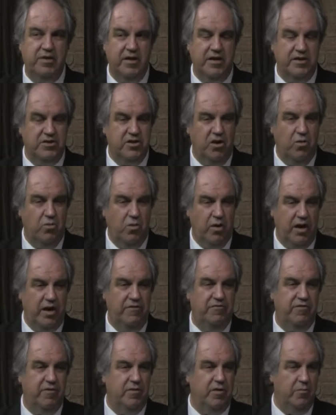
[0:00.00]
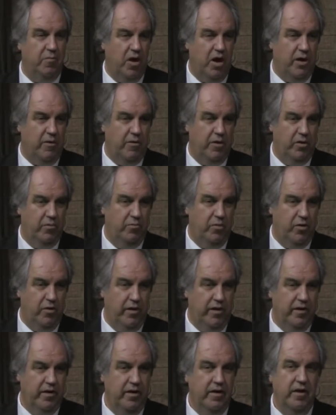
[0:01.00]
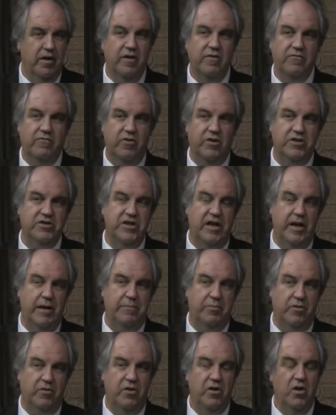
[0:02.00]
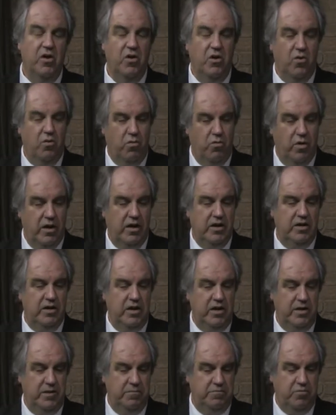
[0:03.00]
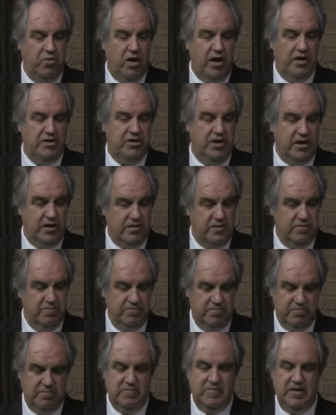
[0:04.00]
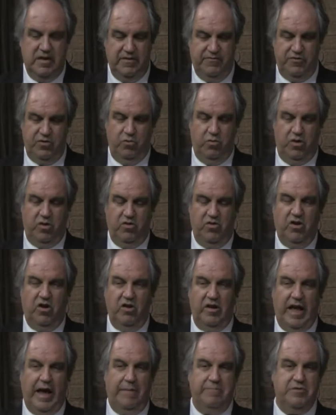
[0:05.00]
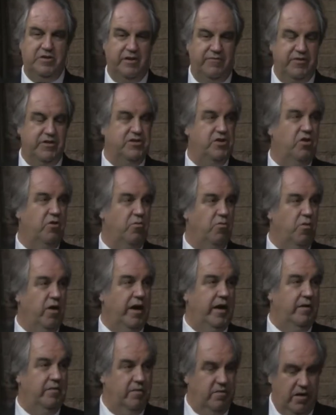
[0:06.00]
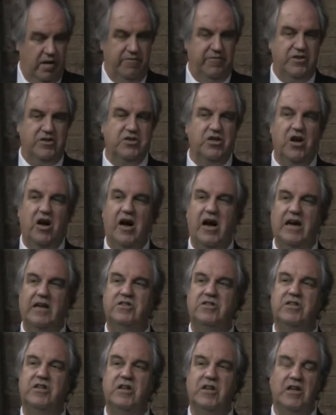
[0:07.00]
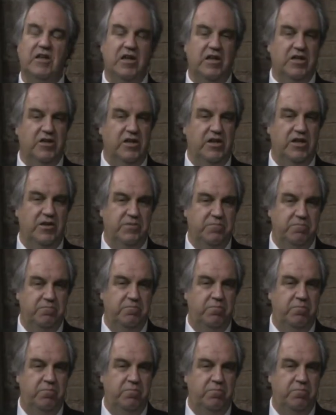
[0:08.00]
things away from the monorail board. For example, when the project, if you will, collapsed of its own weight, of its cost, the